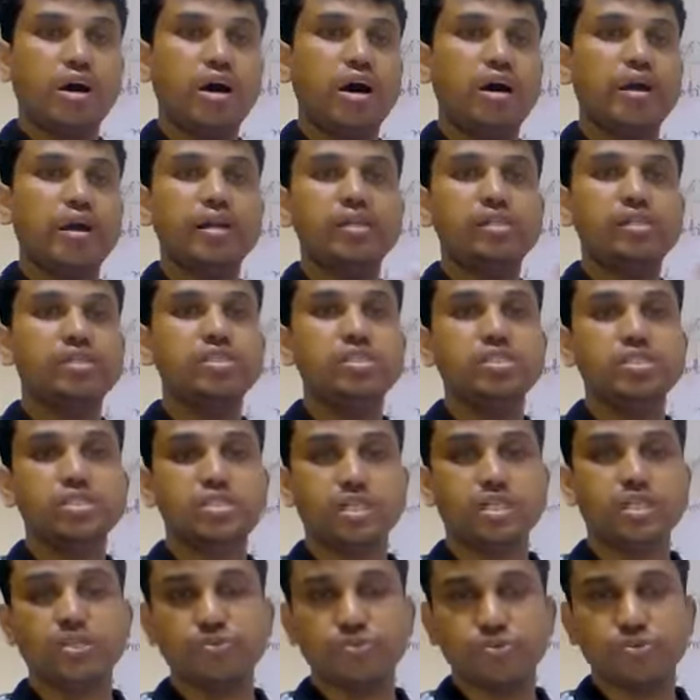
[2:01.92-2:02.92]
RLC
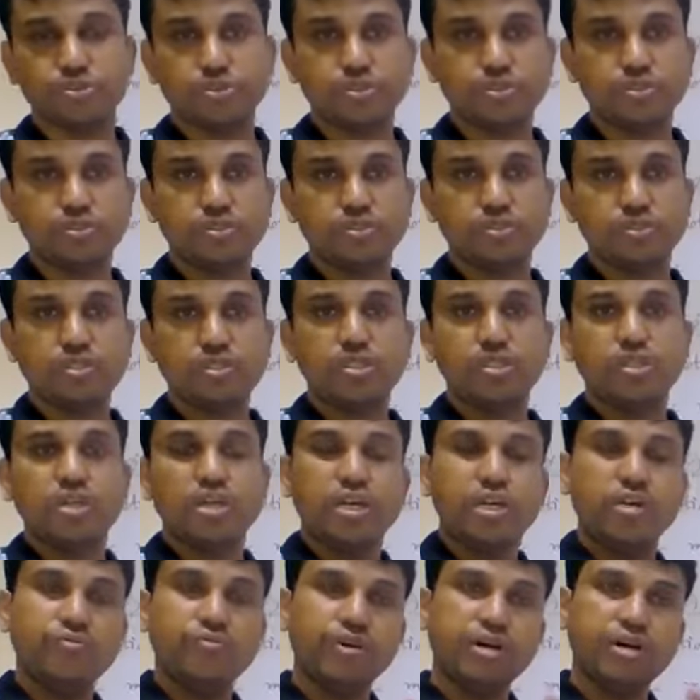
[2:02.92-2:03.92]
circuit.
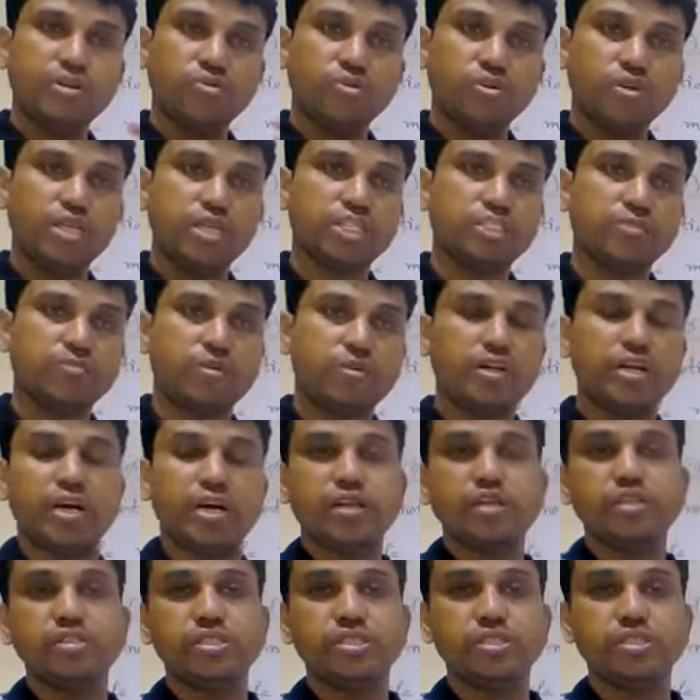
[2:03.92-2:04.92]
If I don't explain
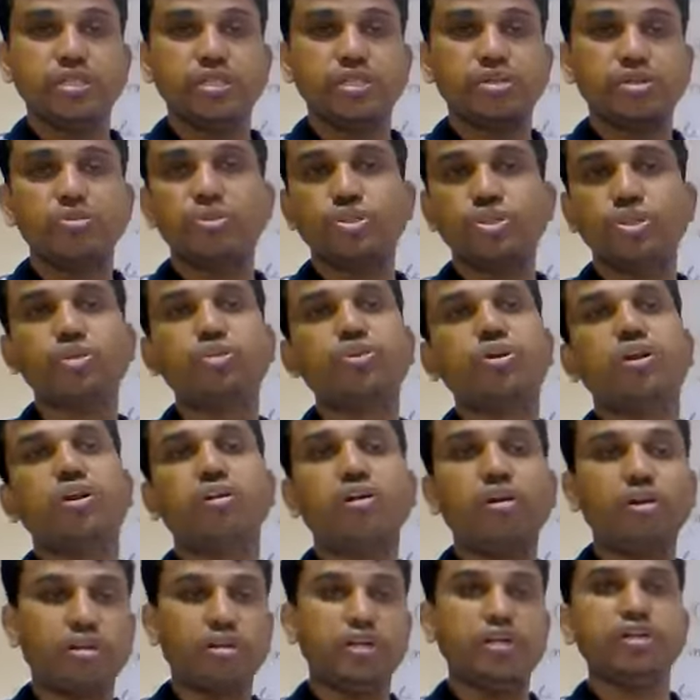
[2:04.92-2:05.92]
RLC circuit, you
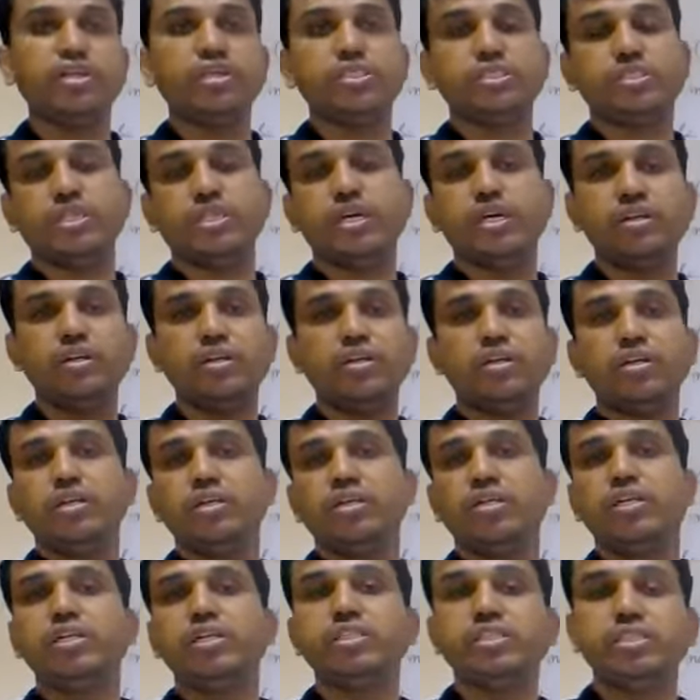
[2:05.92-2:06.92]
cannot understand
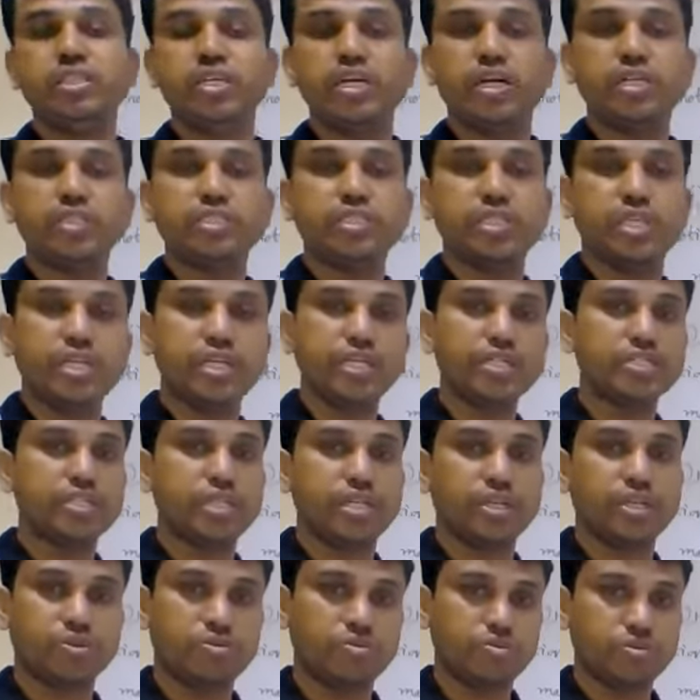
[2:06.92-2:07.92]
LCR series
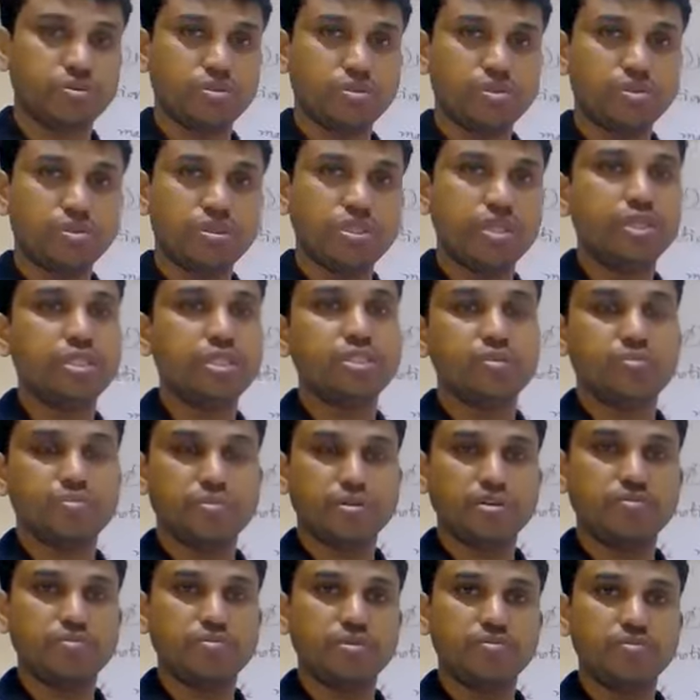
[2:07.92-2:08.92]
circuit. That is a
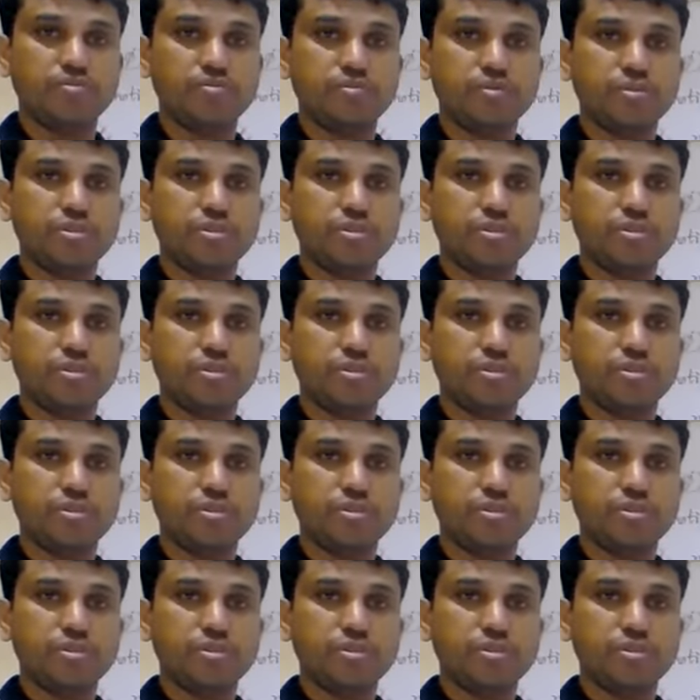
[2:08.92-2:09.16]
problem.